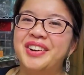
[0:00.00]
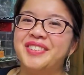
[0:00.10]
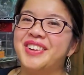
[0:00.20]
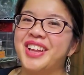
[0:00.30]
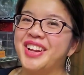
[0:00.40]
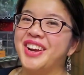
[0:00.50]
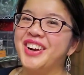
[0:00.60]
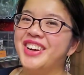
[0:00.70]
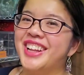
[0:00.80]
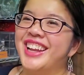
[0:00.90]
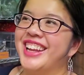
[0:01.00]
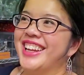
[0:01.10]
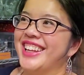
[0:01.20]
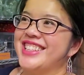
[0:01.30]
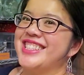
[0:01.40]
for like
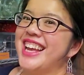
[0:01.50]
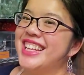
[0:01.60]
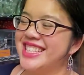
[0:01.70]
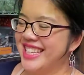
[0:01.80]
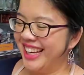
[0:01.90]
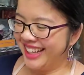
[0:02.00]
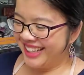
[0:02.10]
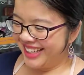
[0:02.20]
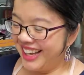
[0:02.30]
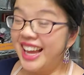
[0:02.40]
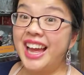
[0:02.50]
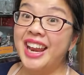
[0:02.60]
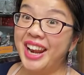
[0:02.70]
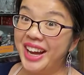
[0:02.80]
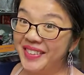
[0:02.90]
garlic and zesting
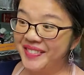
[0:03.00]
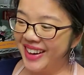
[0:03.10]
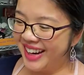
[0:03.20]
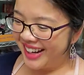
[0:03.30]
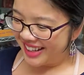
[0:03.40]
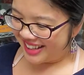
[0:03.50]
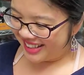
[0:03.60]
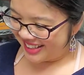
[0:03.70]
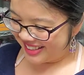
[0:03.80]
and nutmeg.